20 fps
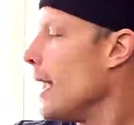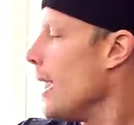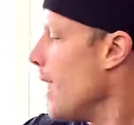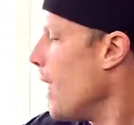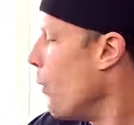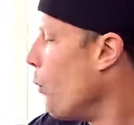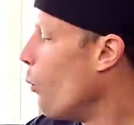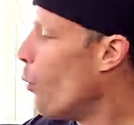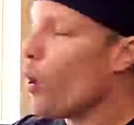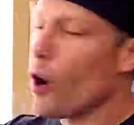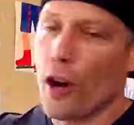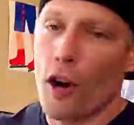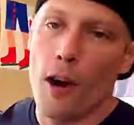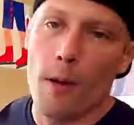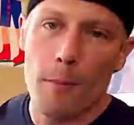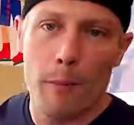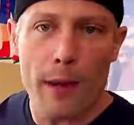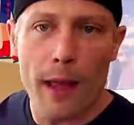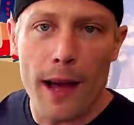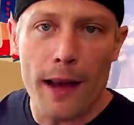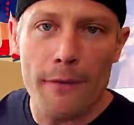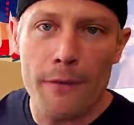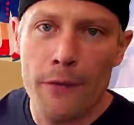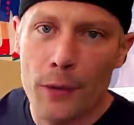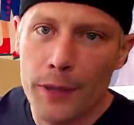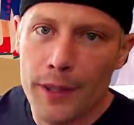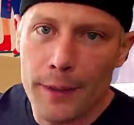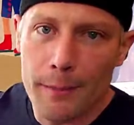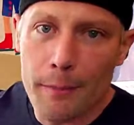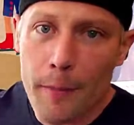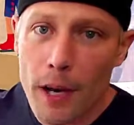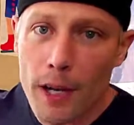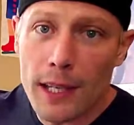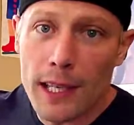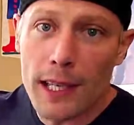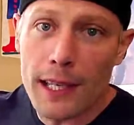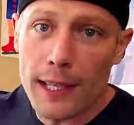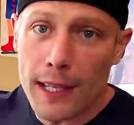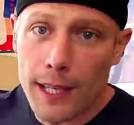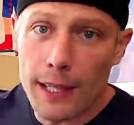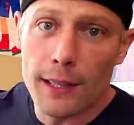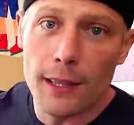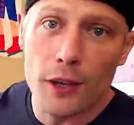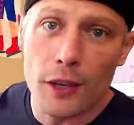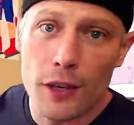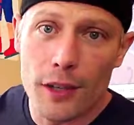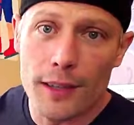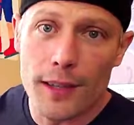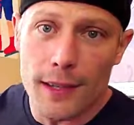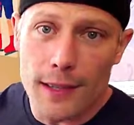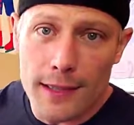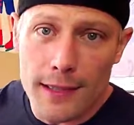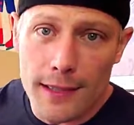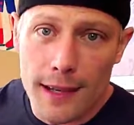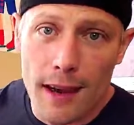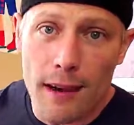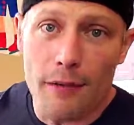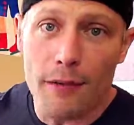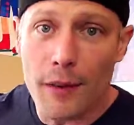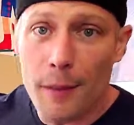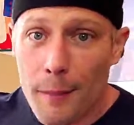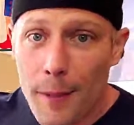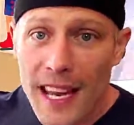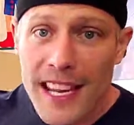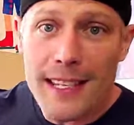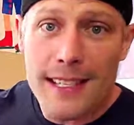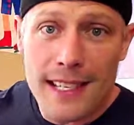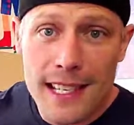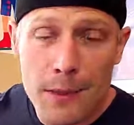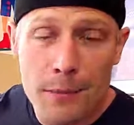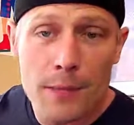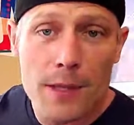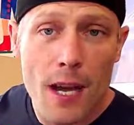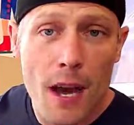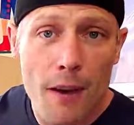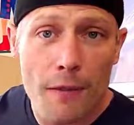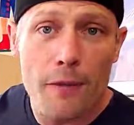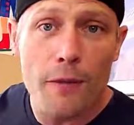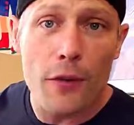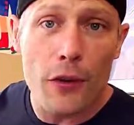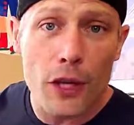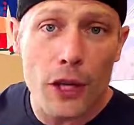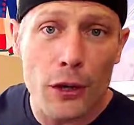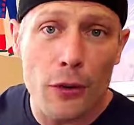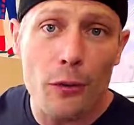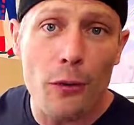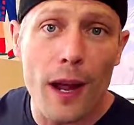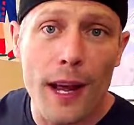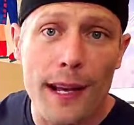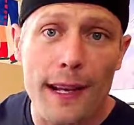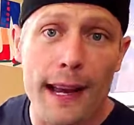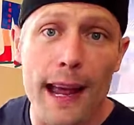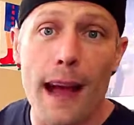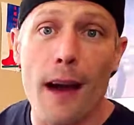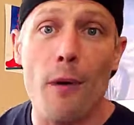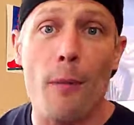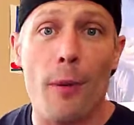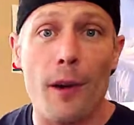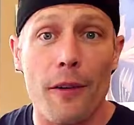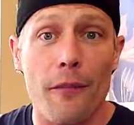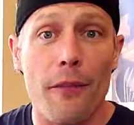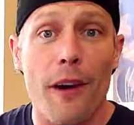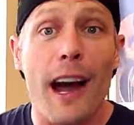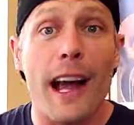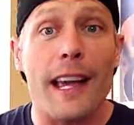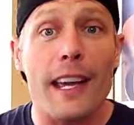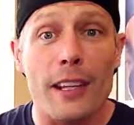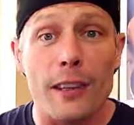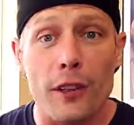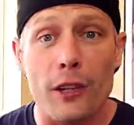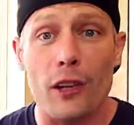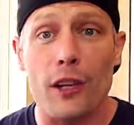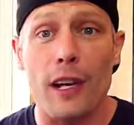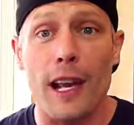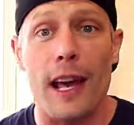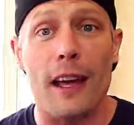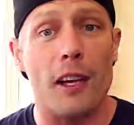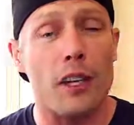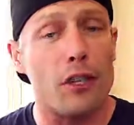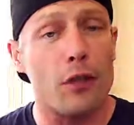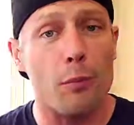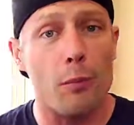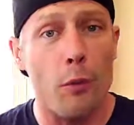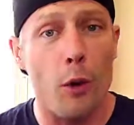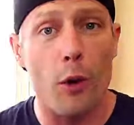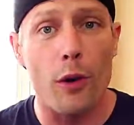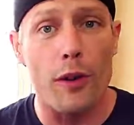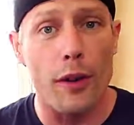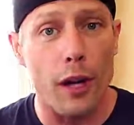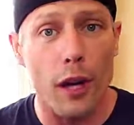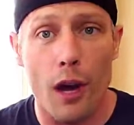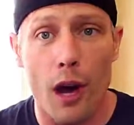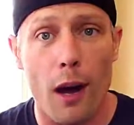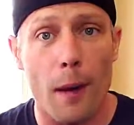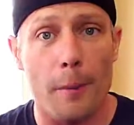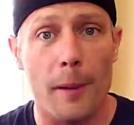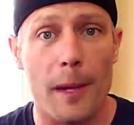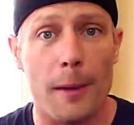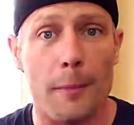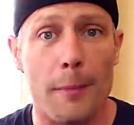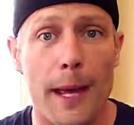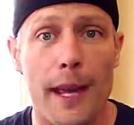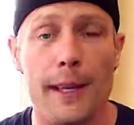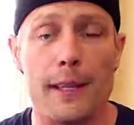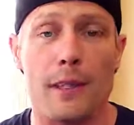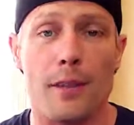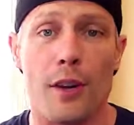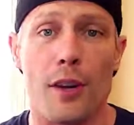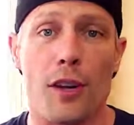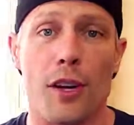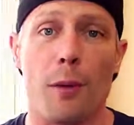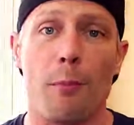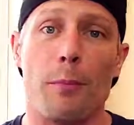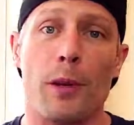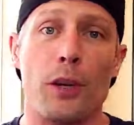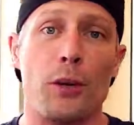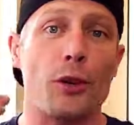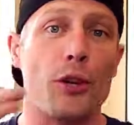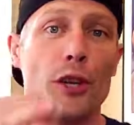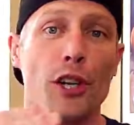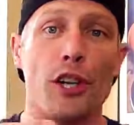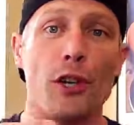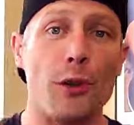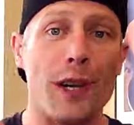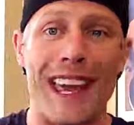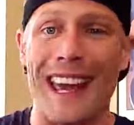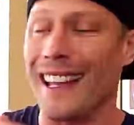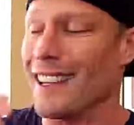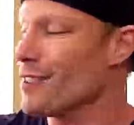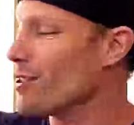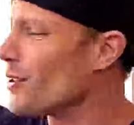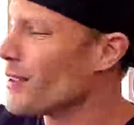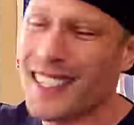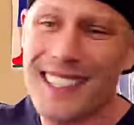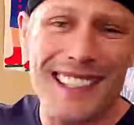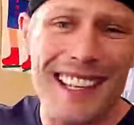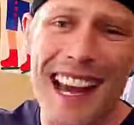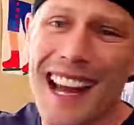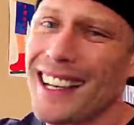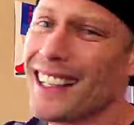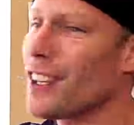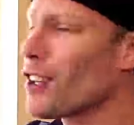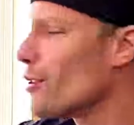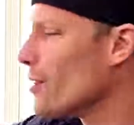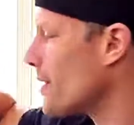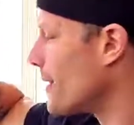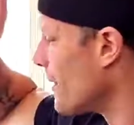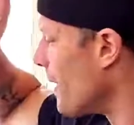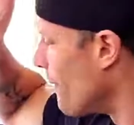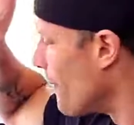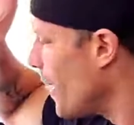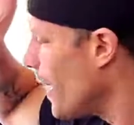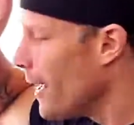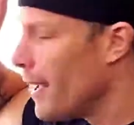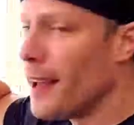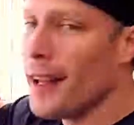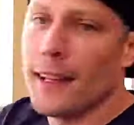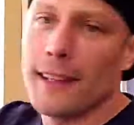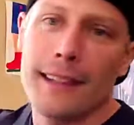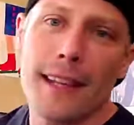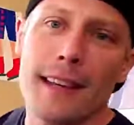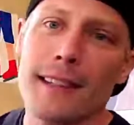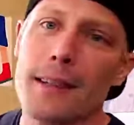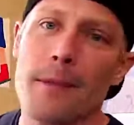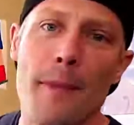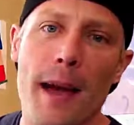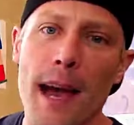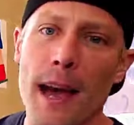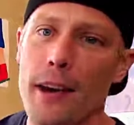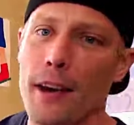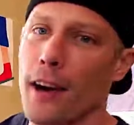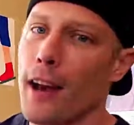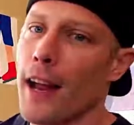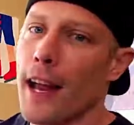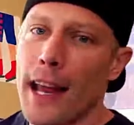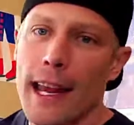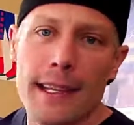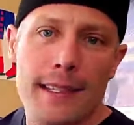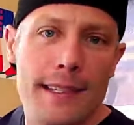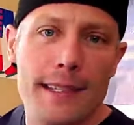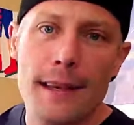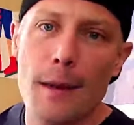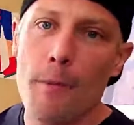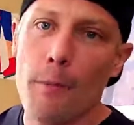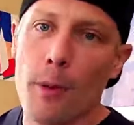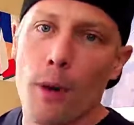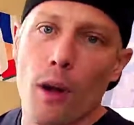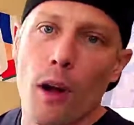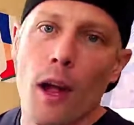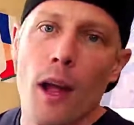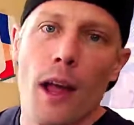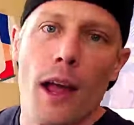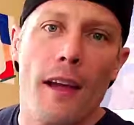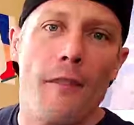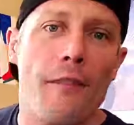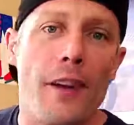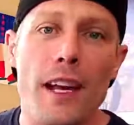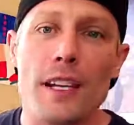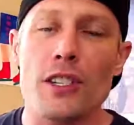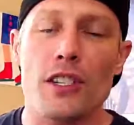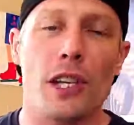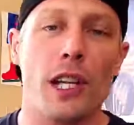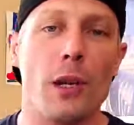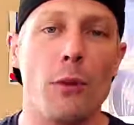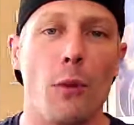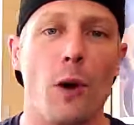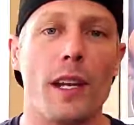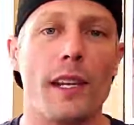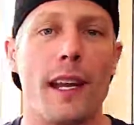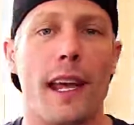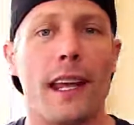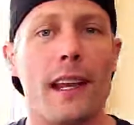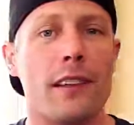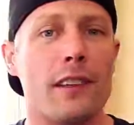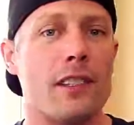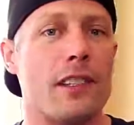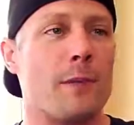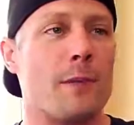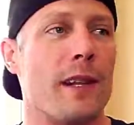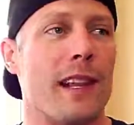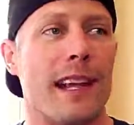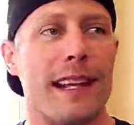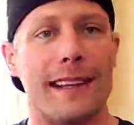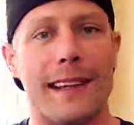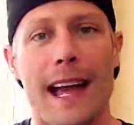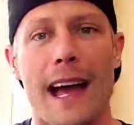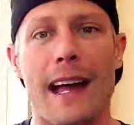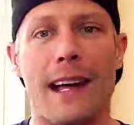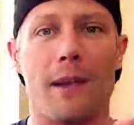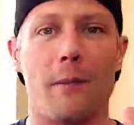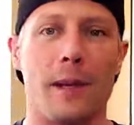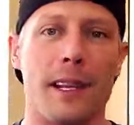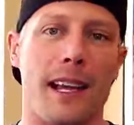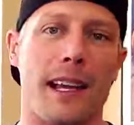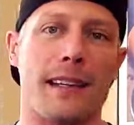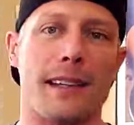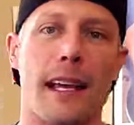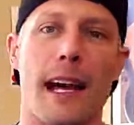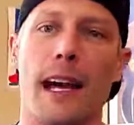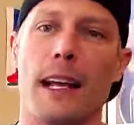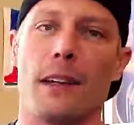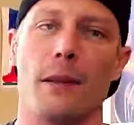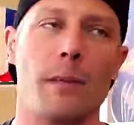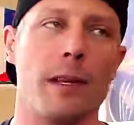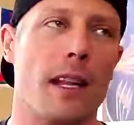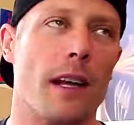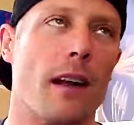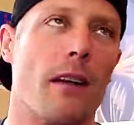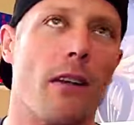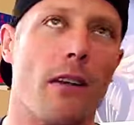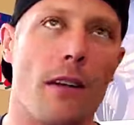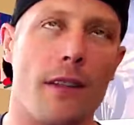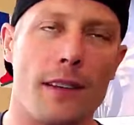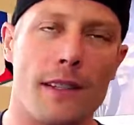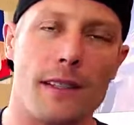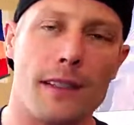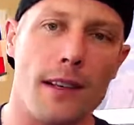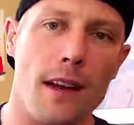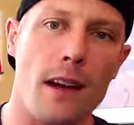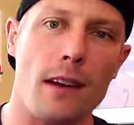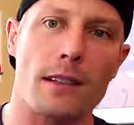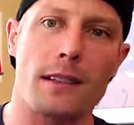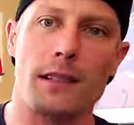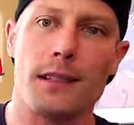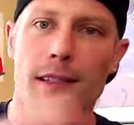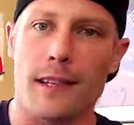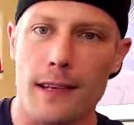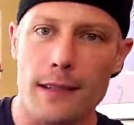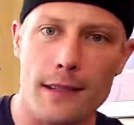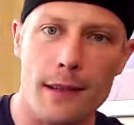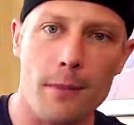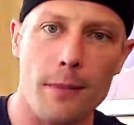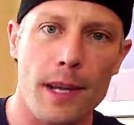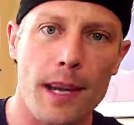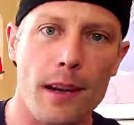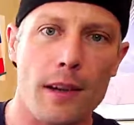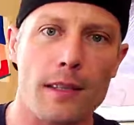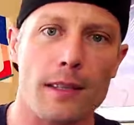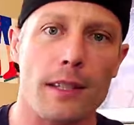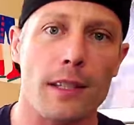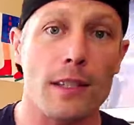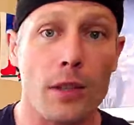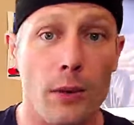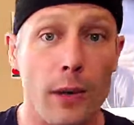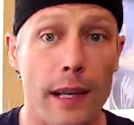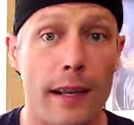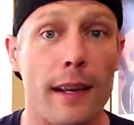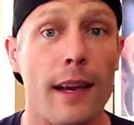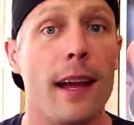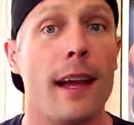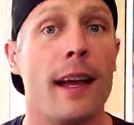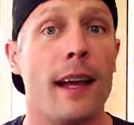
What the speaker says: a one-armed blindfolded monkey can learn this stuff. It may seem tough for you right now, but if I can learn how to do more than copy and paste on a computer, you can. So this technical stuff doesn't matter. It's simple. Eventually one day you'll just be like that, you'll be like that, and you'll be like, oh, this sucks, just get somebody else to do it.